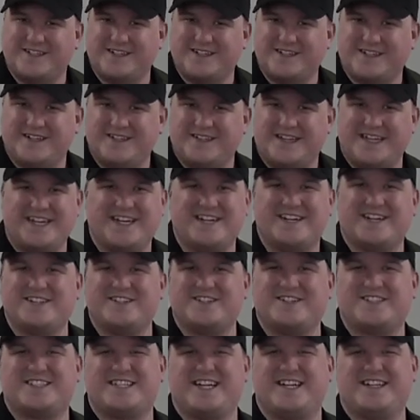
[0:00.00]
They didn't
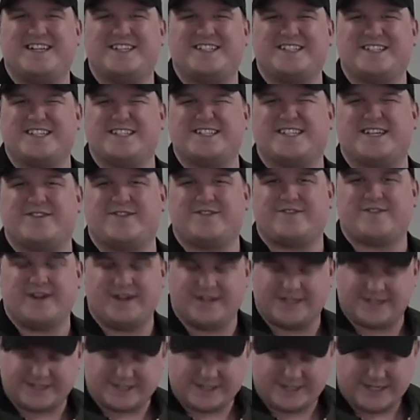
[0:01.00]
understand these things at
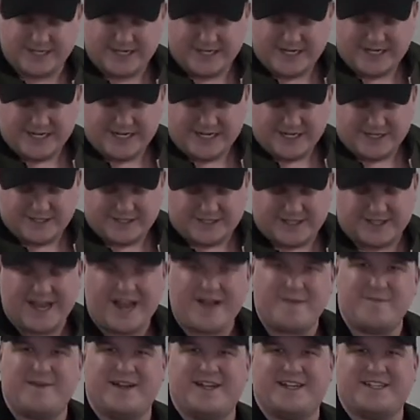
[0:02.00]
first. So
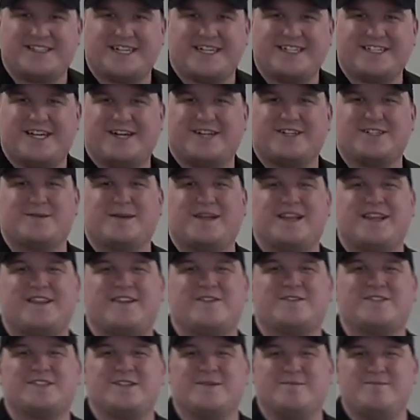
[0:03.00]
that tells me that
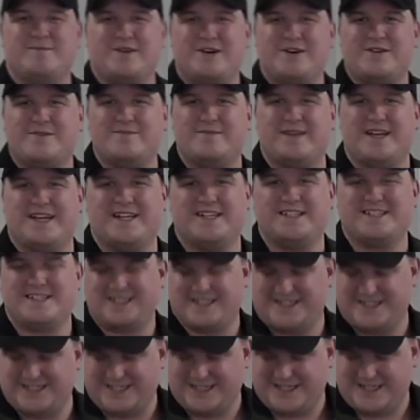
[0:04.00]
there was a
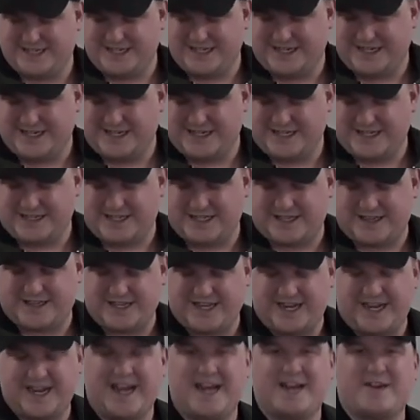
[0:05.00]
moment that
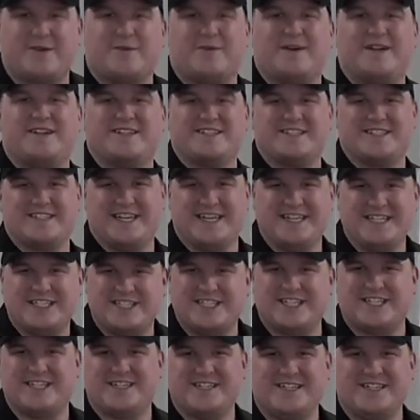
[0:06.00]
they had a realization.